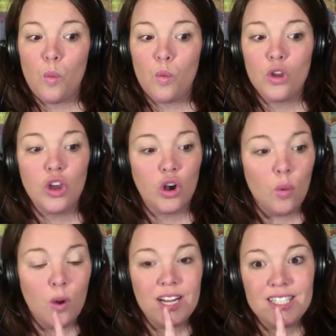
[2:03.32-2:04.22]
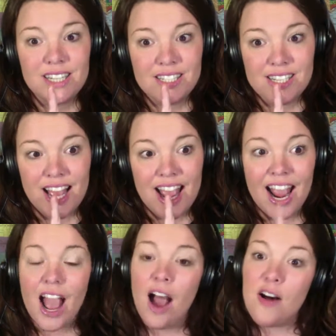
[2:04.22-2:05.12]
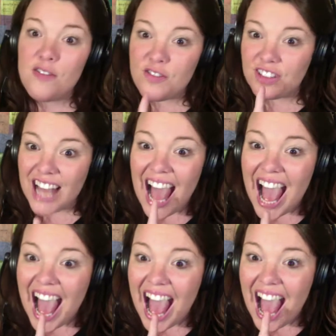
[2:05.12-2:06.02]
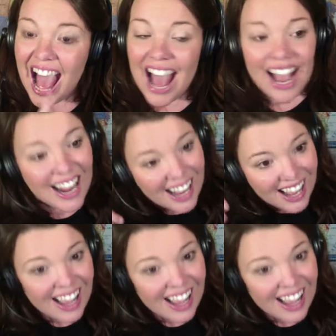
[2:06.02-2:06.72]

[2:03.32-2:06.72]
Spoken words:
you're going to say flag.